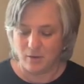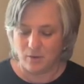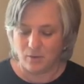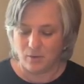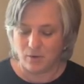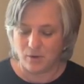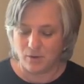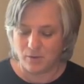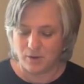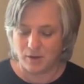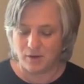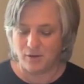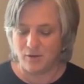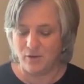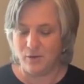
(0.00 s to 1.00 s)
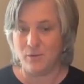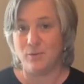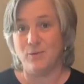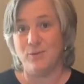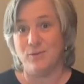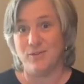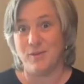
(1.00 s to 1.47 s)
or you can
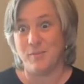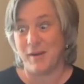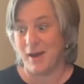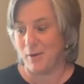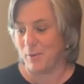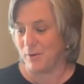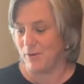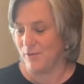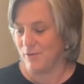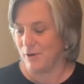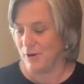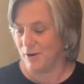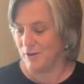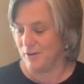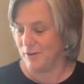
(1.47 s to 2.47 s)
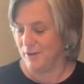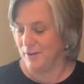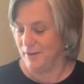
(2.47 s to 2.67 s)
use the power of art